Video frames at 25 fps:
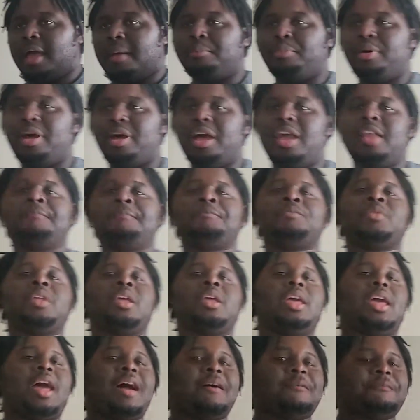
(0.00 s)
but
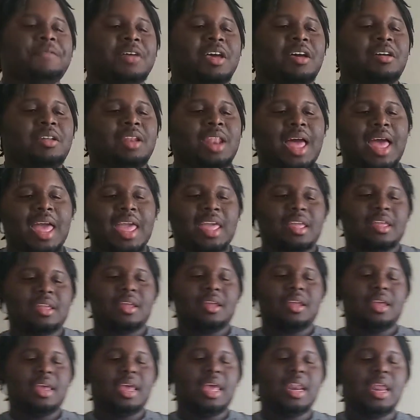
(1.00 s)
I felt like
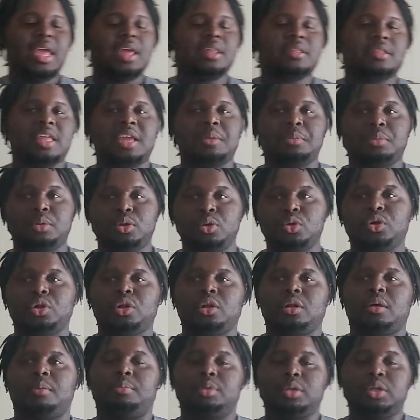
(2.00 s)
NXT
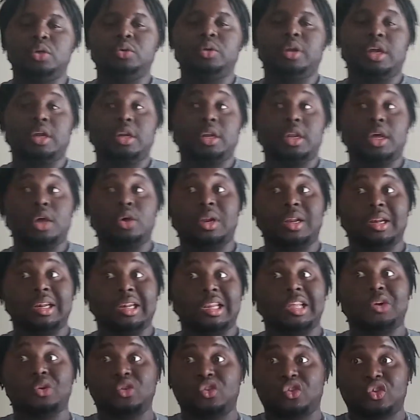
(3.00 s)
blew their load a
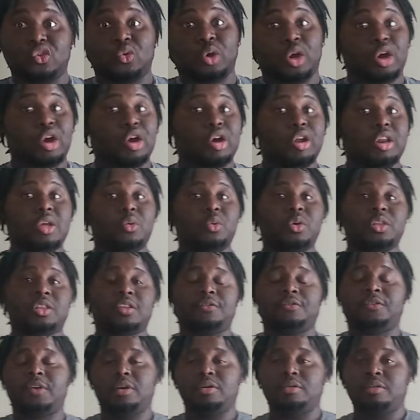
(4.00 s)
little too early with the
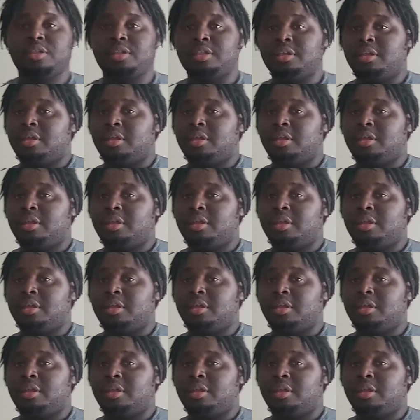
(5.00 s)
first,